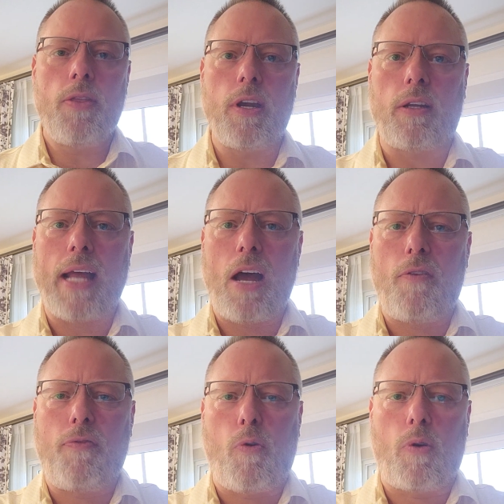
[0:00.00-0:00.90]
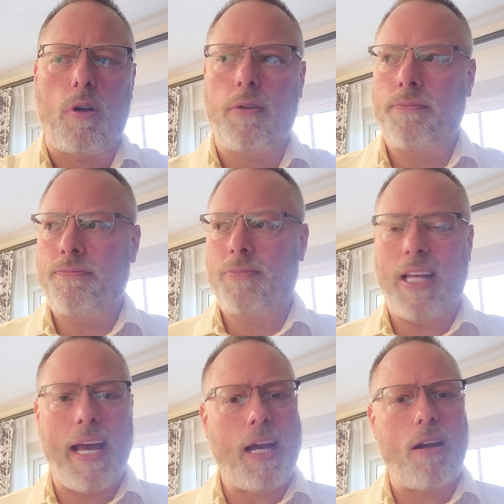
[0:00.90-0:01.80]
that allow for
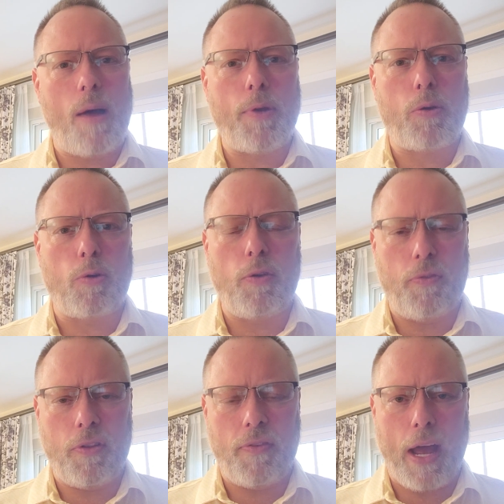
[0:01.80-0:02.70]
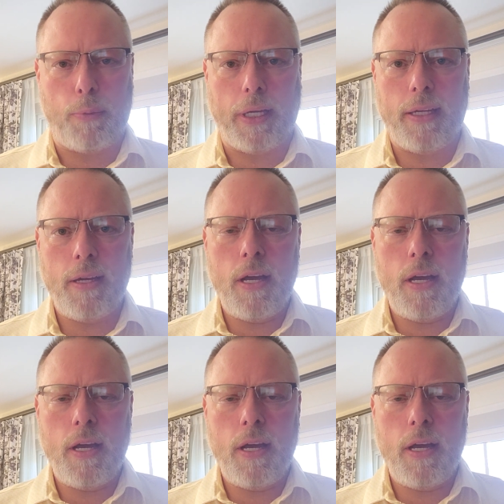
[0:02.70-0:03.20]
economic growth for the family.